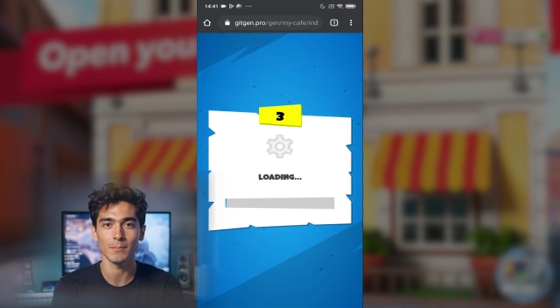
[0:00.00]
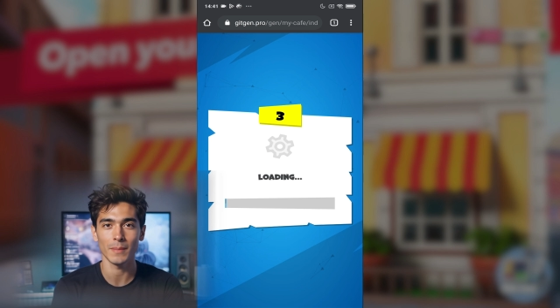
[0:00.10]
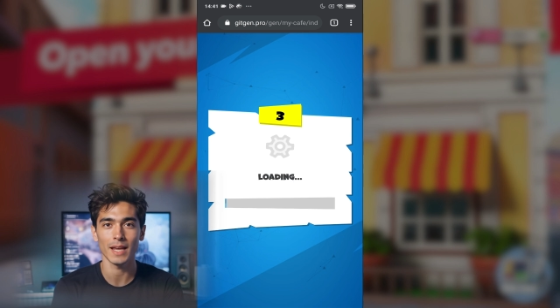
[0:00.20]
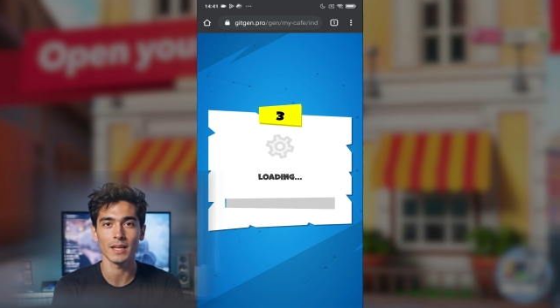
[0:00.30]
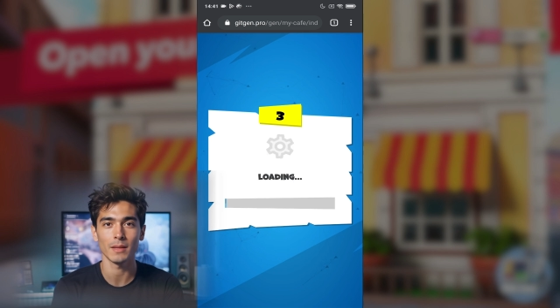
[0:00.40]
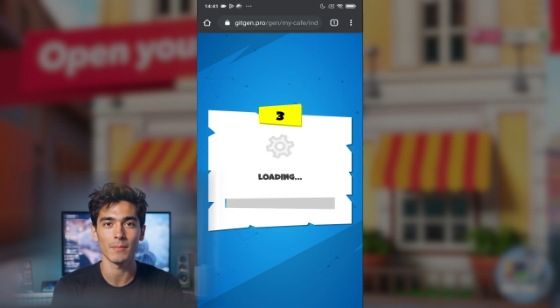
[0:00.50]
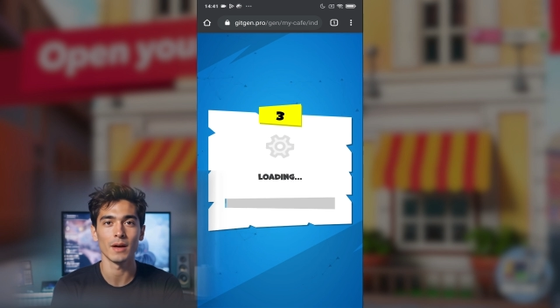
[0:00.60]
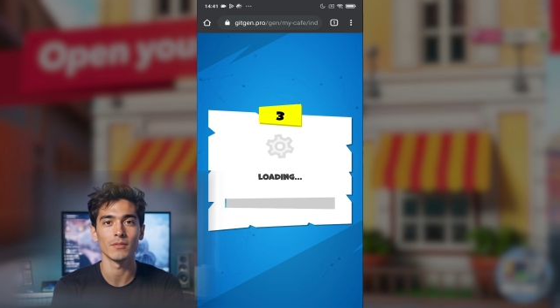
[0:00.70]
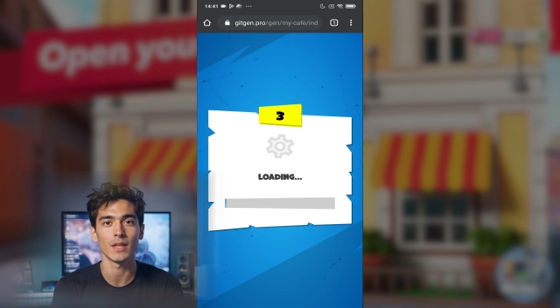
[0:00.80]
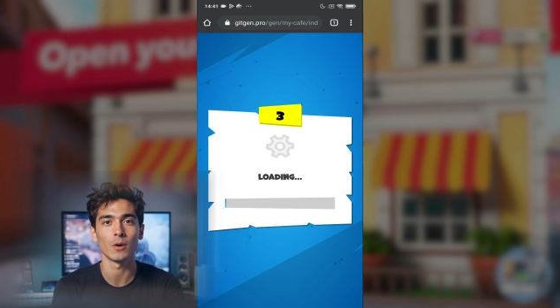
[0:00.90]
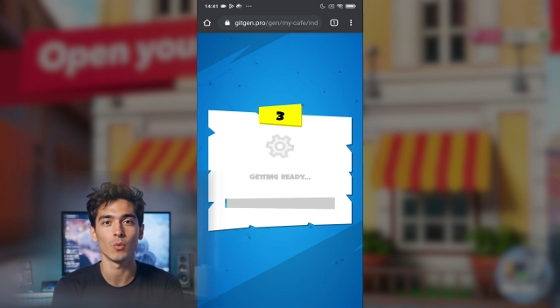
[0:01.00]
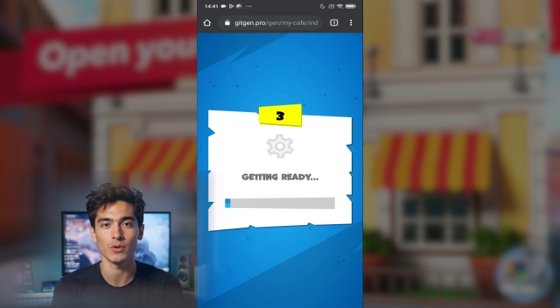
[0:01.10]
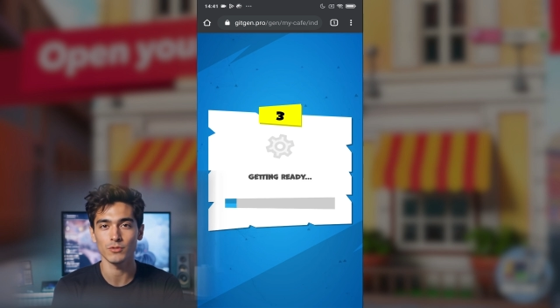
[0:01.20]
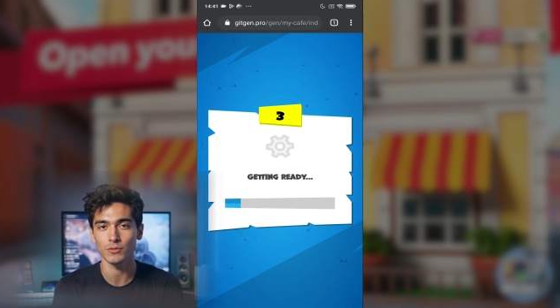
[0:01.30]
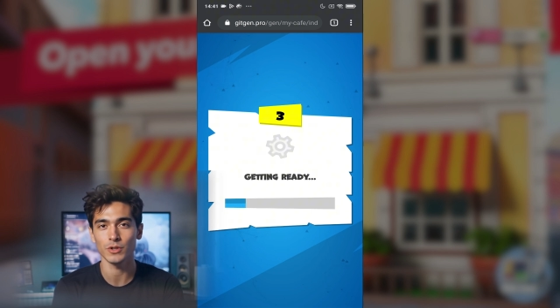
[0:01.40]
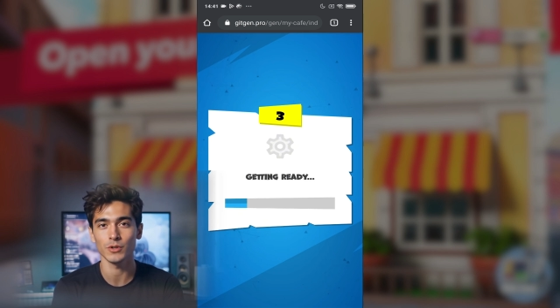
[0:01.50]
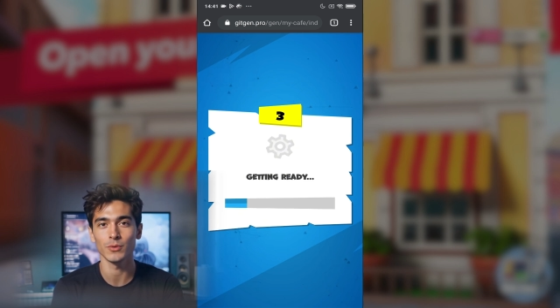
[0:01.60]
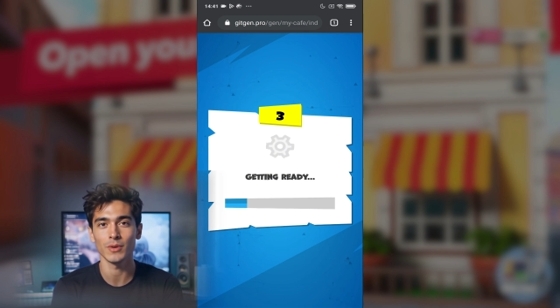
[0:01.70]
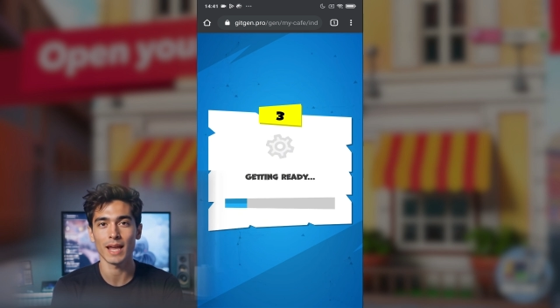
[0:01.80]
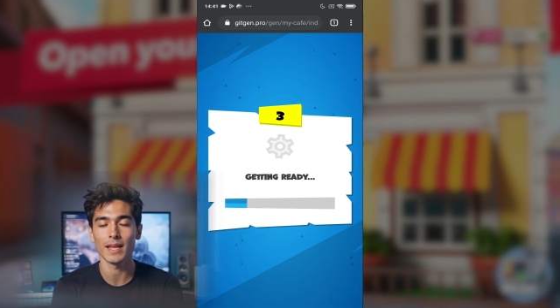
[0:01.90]
Pick an amount that works for
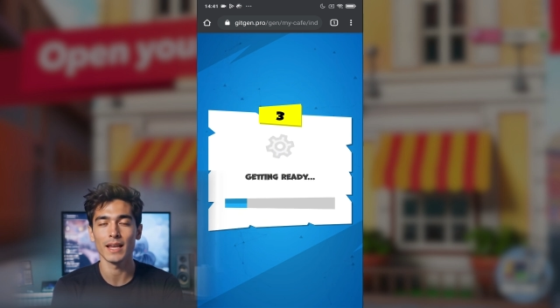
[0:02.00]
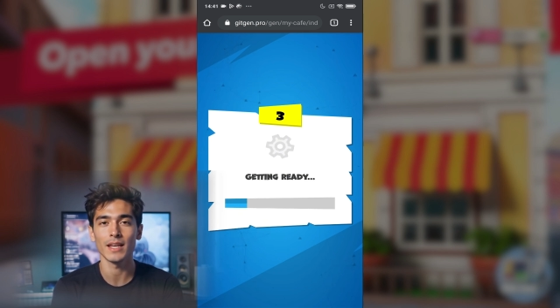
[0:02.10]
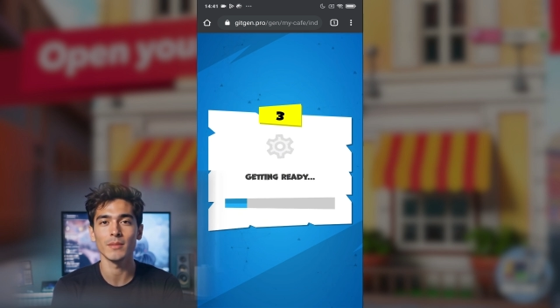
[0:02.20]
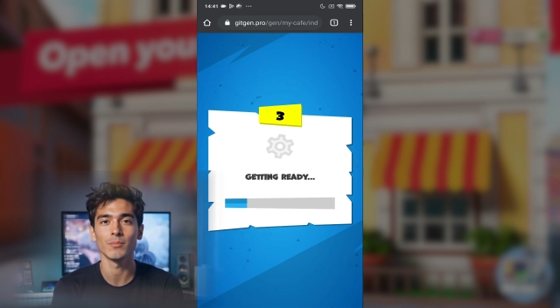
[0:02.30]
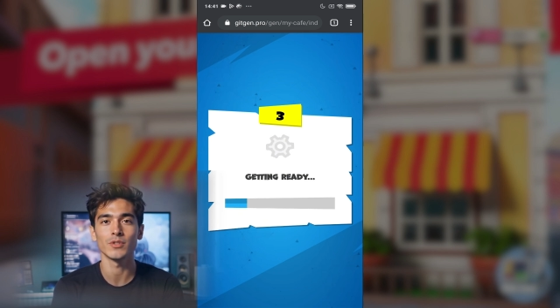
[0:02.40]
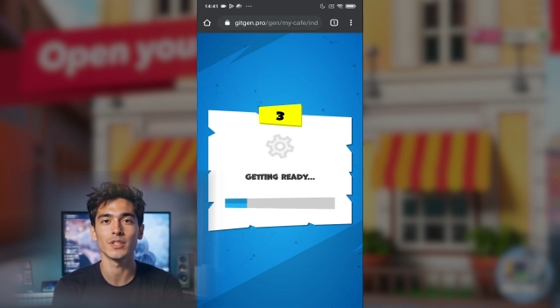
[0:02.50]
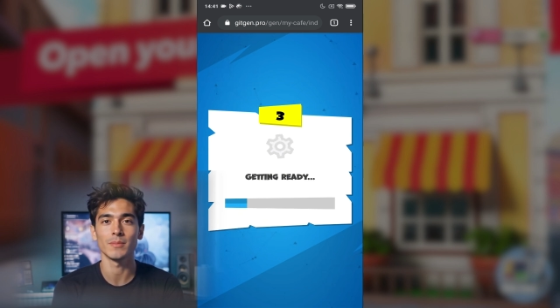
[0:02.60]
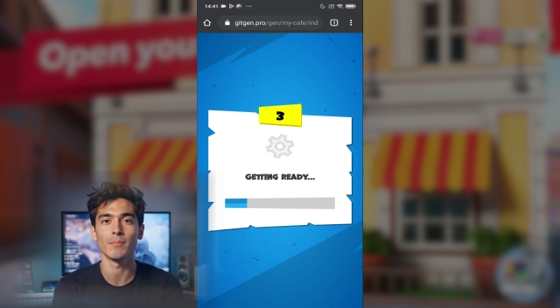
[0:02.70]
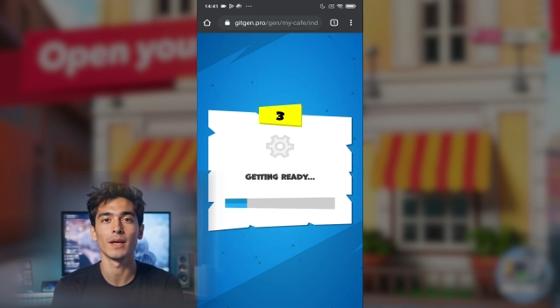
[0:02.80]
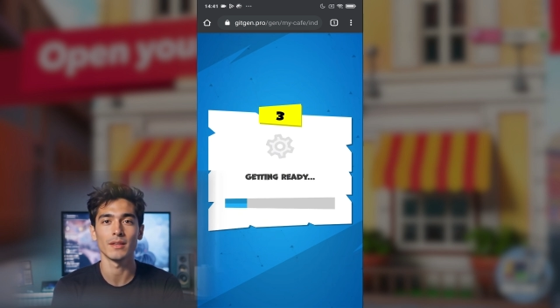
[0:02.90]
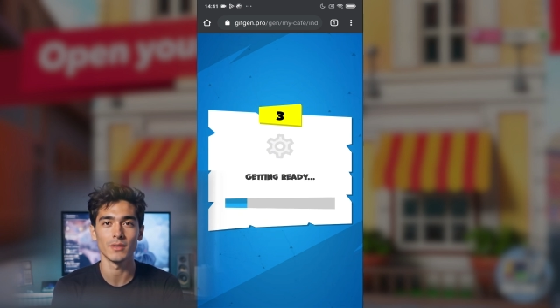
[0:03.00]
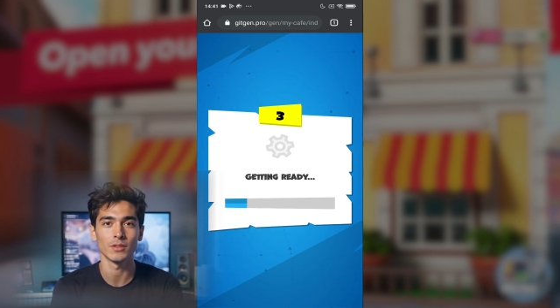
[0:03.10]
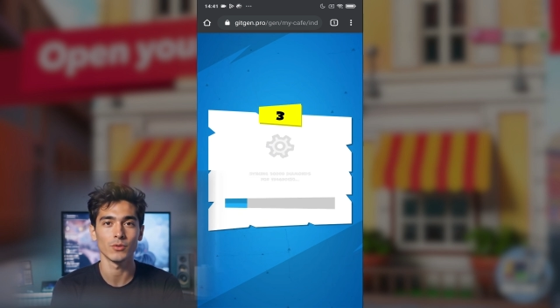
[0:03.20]
you and hit the proceed button.